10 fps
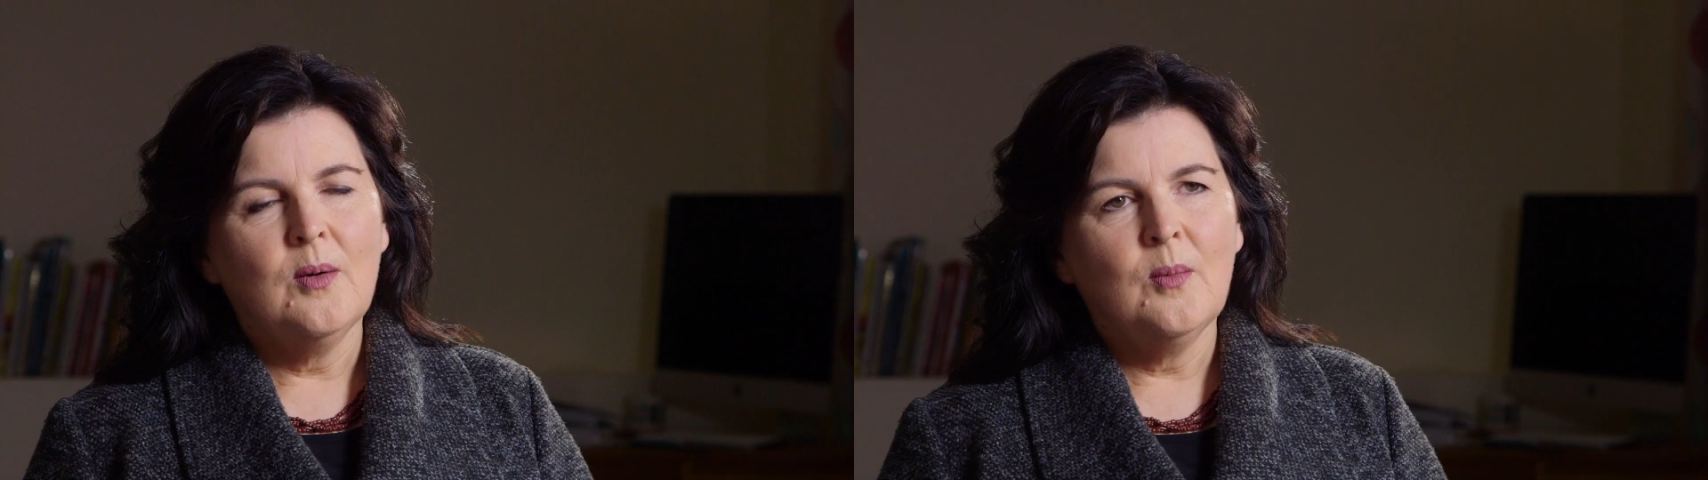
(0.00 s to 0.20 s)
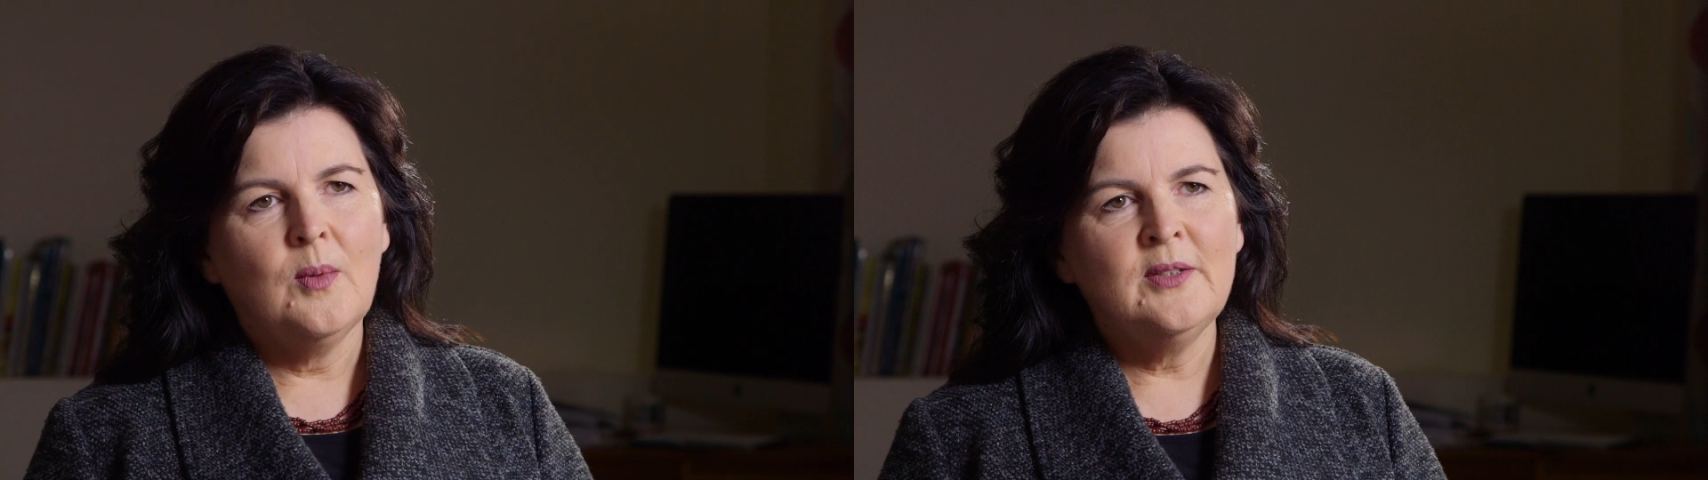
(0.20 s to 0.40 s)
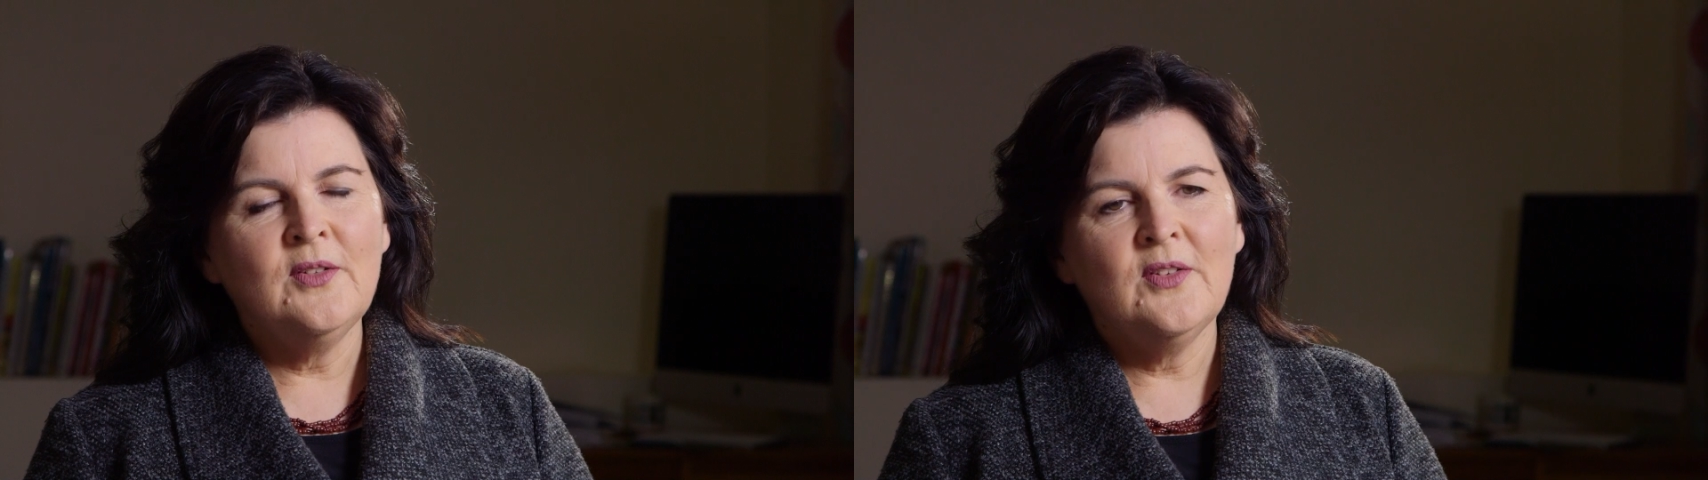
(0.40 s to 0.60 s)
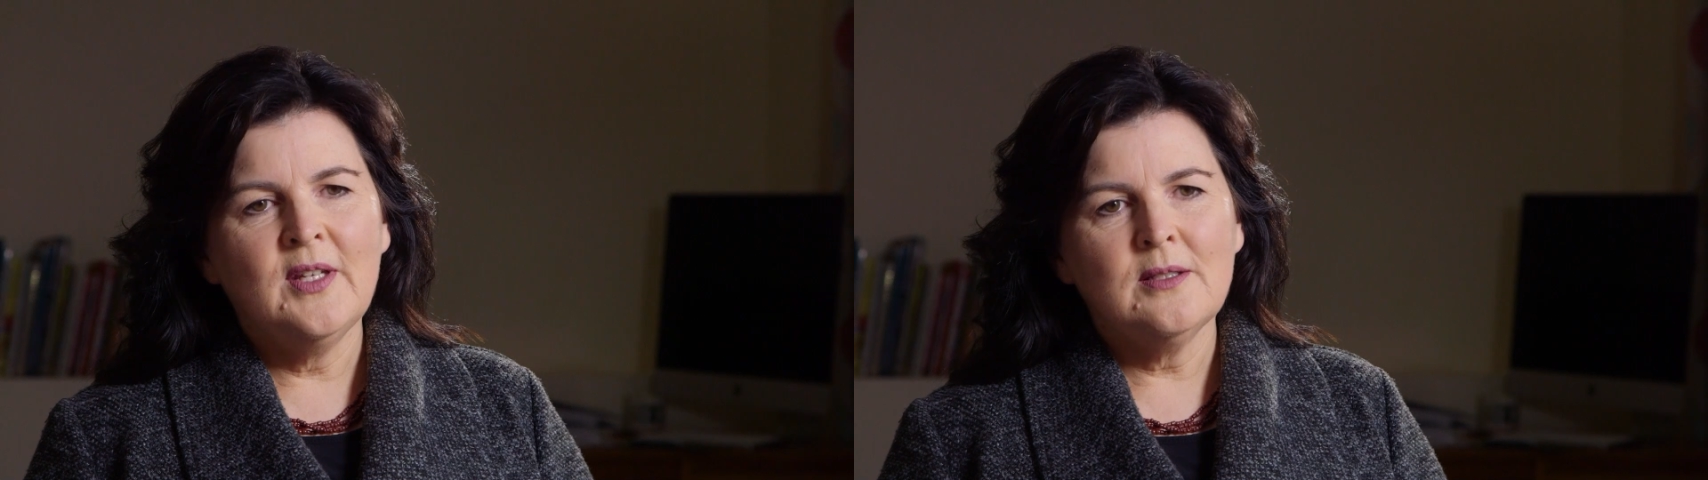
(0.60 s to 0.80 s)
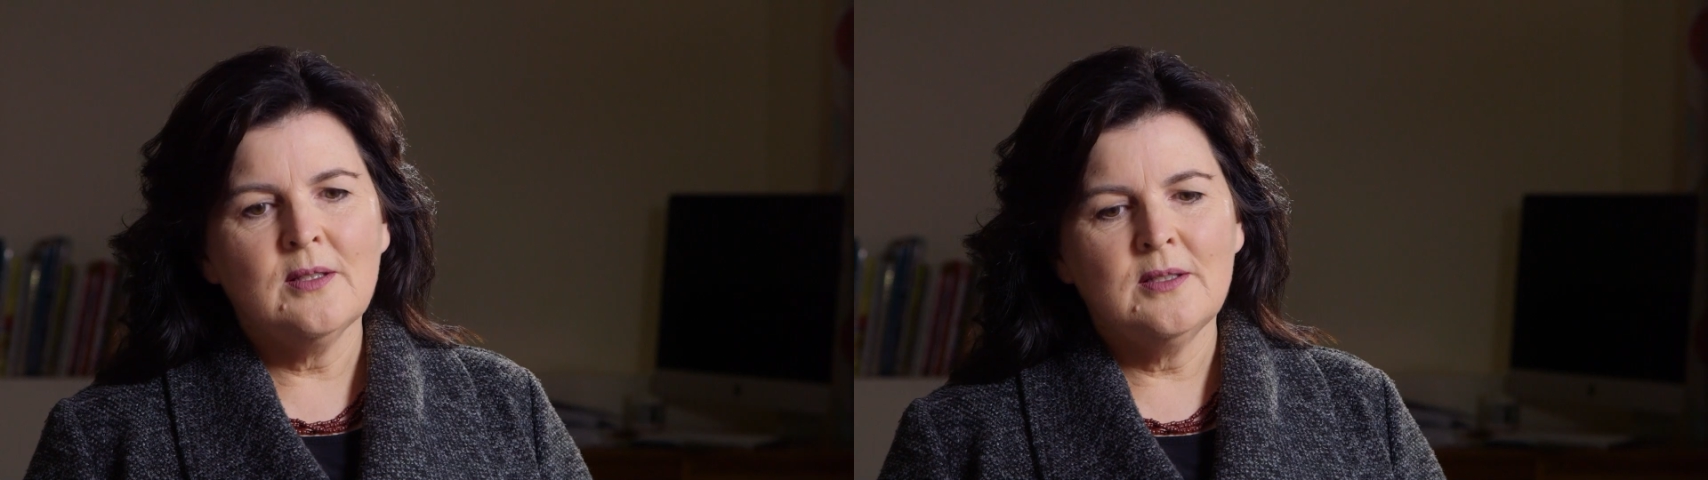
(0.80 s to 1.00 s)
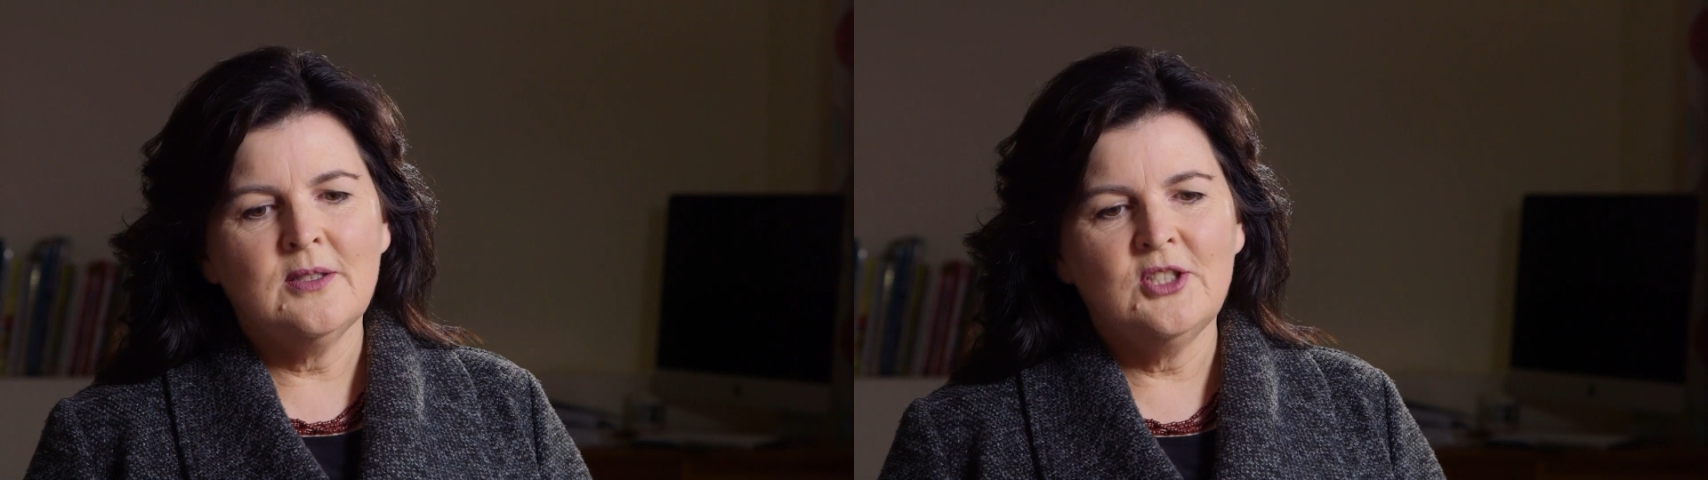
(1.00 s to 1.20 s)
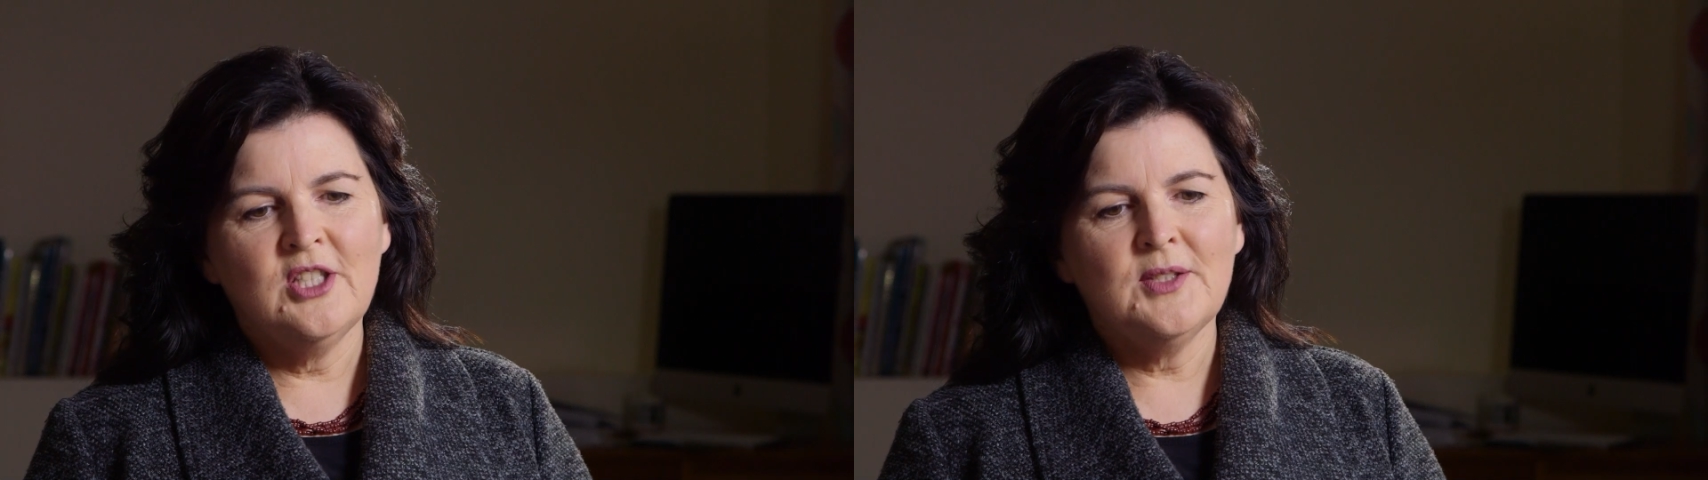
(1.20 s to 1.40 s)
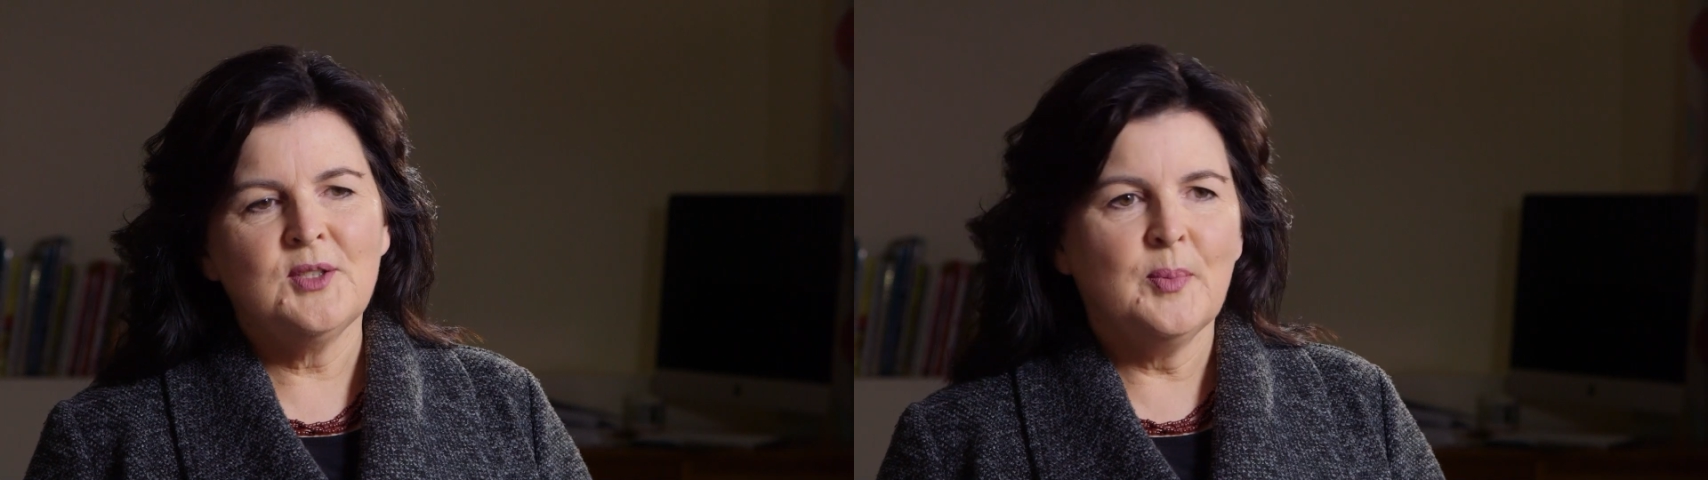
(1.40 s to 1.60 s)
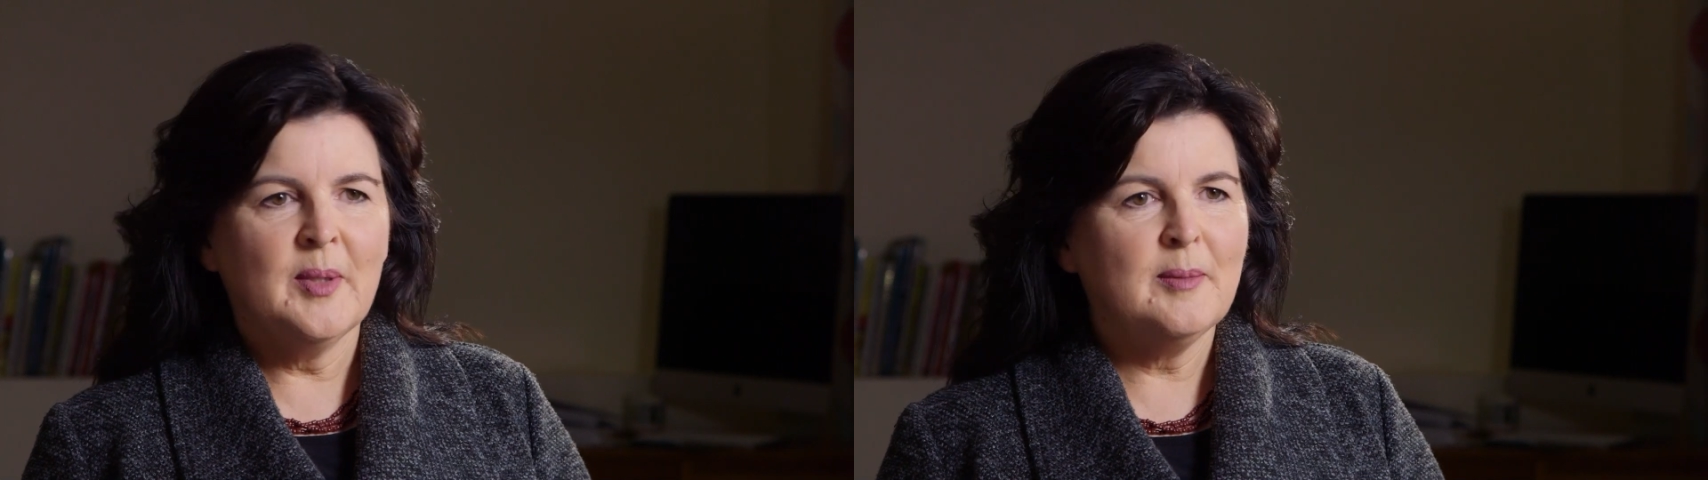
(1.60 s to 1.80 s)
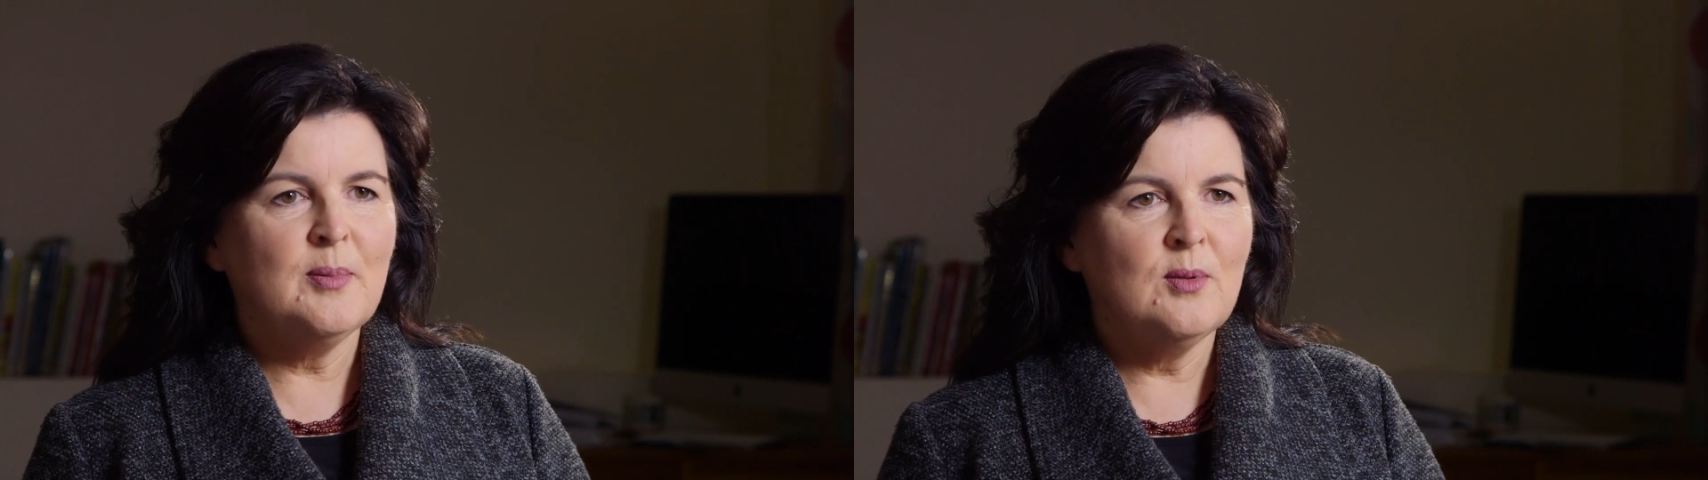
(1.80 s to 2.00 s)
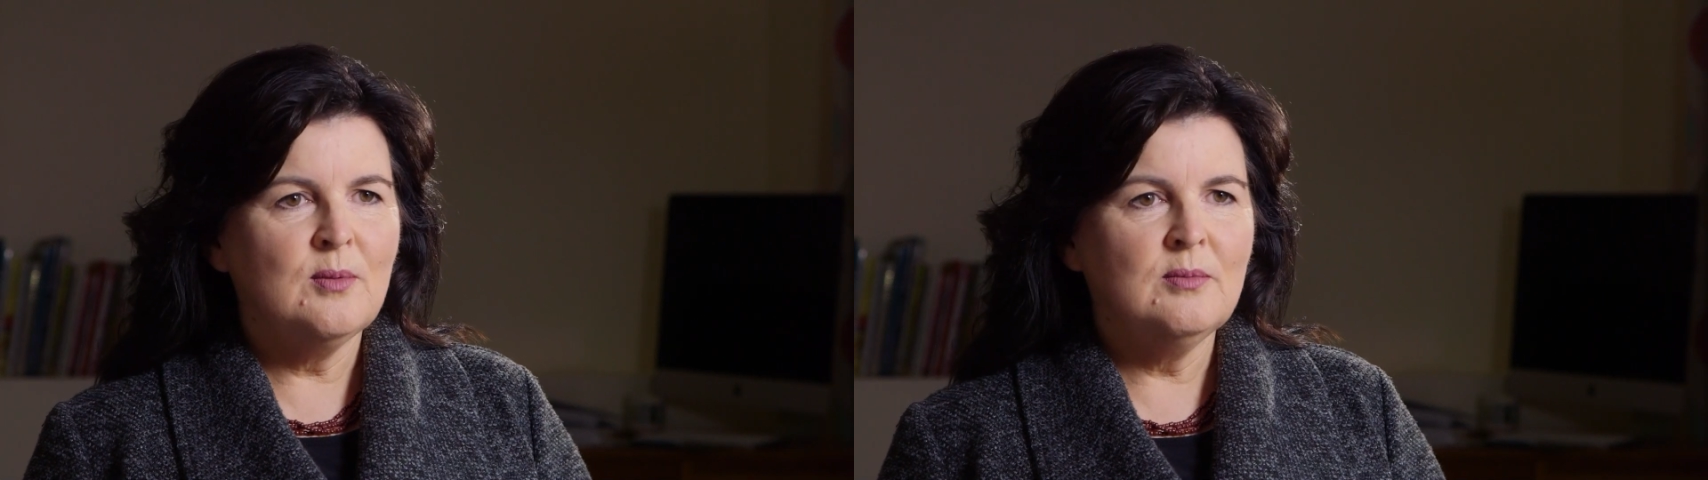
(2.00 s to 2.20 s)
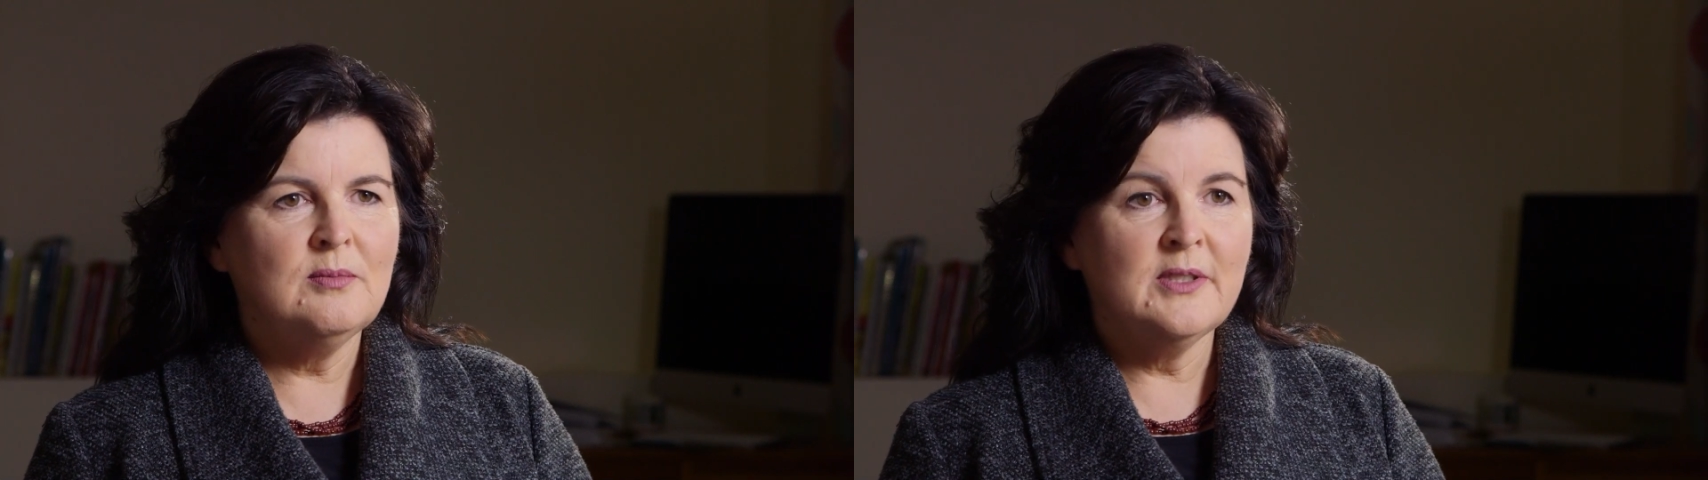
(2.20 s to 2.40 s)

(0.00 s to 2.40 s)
One of the things I'd suggest to people